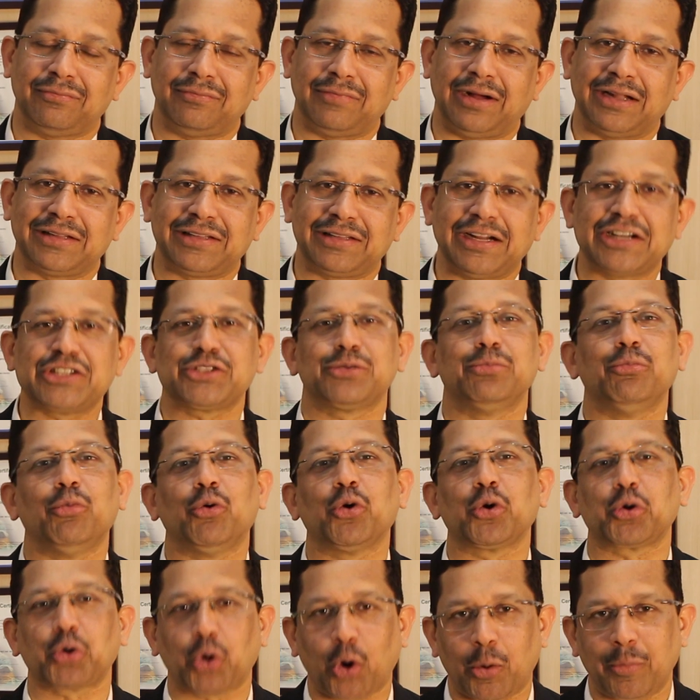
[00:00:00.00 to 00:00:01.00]
and that's
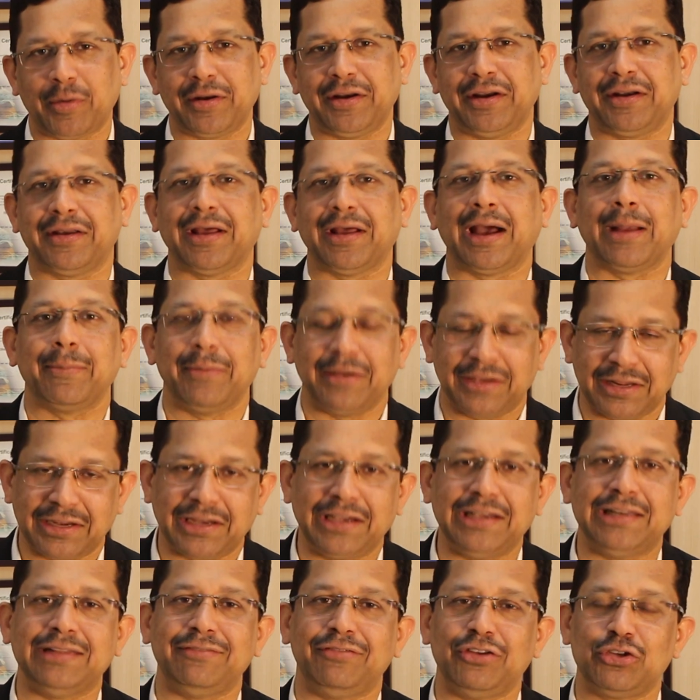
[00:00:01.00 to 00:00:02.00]
more common in diabetic
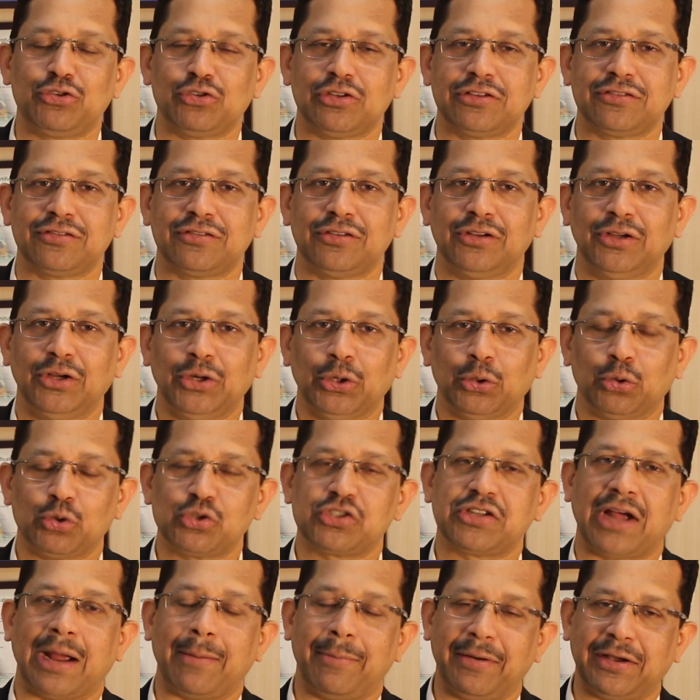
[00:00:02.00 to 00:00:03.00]
individuals whose
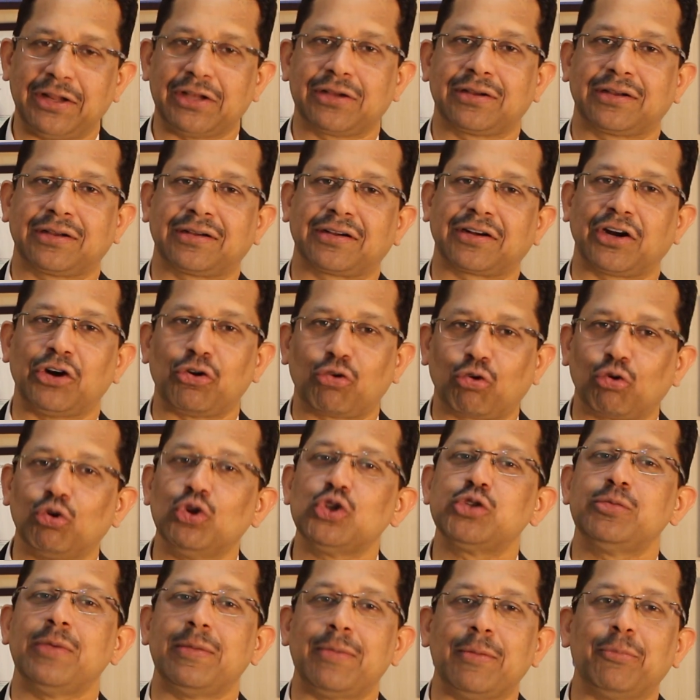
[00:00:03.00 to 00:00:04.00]
diabetic
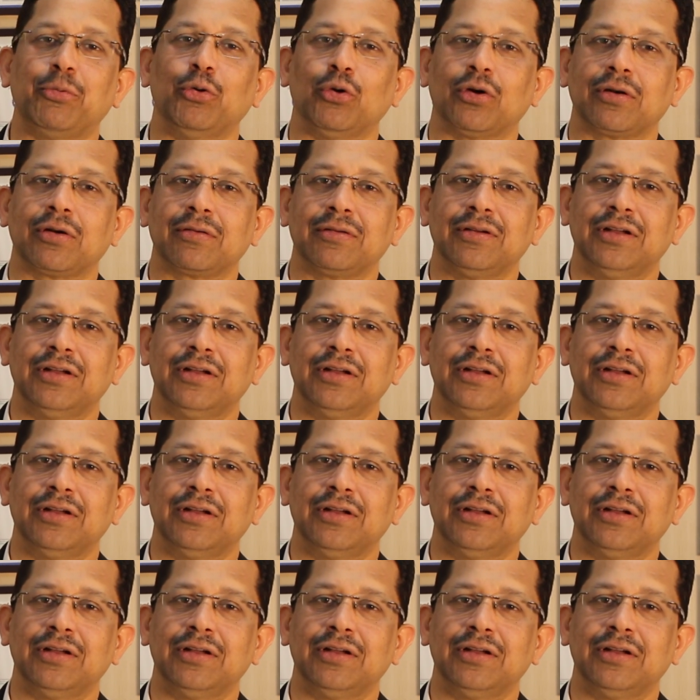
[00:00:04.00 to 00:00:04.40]
controls may be poor.